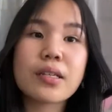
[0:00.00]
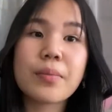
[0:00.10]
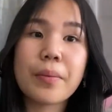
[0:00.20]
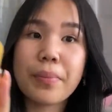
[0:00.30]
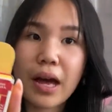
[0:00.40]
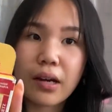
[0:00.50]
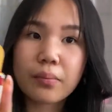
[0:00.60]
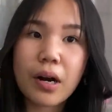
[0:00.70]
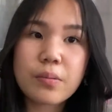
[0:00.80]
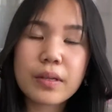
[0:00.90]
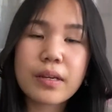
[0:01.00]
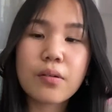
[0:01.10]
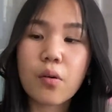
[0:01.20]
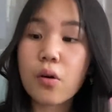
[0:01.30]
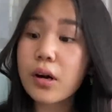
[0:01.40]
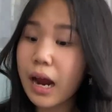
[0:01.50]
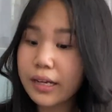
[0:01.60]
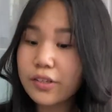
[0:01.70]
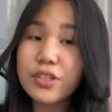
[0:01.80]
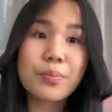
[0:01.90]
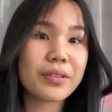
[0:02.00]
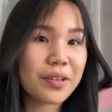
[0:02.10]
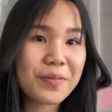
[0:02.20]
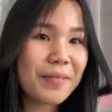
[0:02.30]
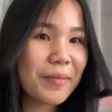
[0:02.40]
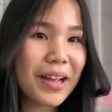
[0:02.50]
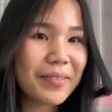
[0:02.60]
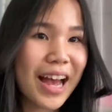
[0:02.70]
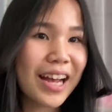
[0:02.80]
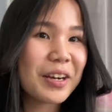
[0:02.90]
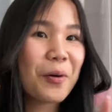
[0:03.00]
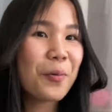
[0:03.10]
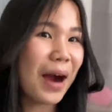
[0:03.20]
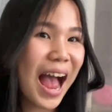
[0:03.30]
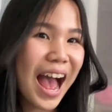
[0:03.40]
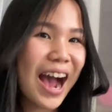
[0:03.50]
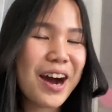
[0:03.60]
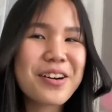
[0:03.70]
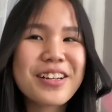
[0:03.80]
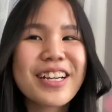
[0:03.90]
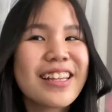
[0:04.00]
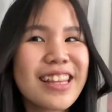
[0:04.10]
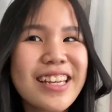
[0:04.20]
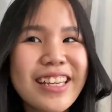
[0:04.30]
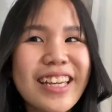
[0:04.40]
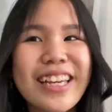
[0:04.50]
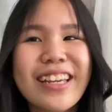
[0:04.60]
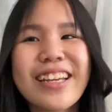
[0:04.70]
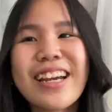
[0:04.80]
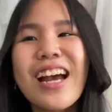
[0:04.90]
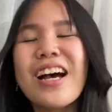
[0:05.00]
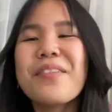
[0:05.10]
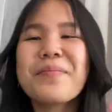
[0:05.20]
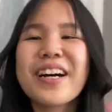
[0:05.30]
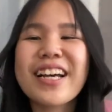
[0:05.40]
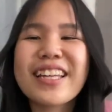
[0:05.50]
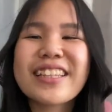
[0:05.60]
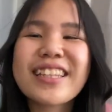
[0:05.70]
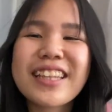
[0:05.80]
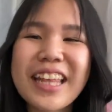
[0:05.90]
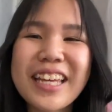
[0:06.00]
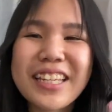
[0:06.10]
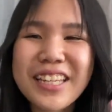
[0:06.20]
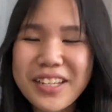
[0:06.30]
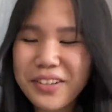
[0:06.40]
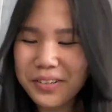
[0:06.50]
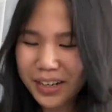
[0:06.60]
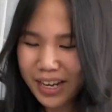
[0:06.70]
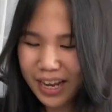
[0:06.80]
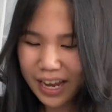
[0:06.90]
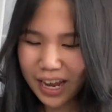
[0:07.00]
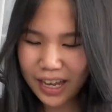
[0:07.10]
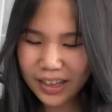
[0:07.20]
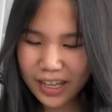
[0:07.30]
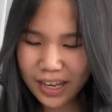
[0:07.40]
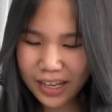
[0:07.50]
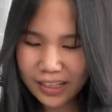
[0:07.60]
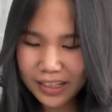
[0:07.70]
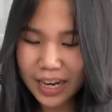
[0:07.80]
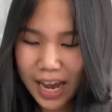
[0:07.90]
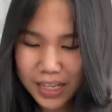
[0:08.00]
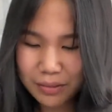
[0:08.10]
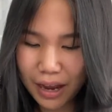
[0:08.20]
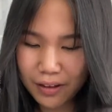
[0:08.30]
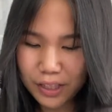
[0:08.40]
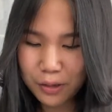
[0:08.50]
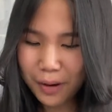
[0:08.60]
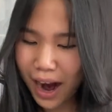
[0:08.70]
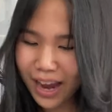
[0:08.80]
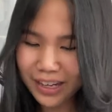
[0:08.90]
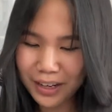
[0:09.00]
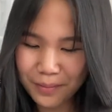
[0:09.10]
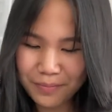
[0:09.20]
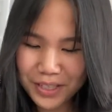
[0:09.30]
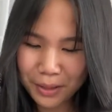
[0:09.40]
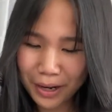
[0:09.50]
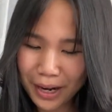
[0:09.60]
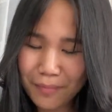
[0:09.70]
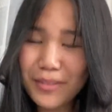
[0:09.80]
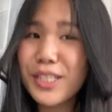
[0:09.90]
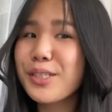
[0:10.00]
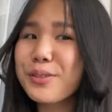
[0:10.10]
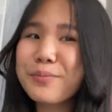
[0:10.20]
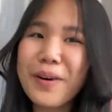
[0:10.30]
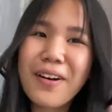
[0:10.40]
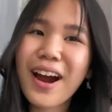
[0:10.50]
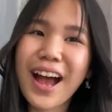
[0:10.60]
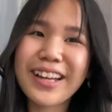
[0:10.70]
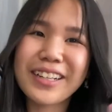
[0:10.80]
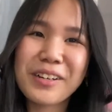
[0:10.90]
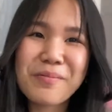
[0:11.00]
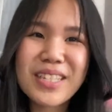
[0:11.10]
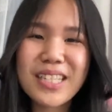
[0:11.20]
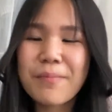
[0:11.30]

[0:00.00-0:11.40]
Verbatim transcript: in my bag probably or i can just put them in my backpack wow good thinking but thank you and then next we have two more items okay two more items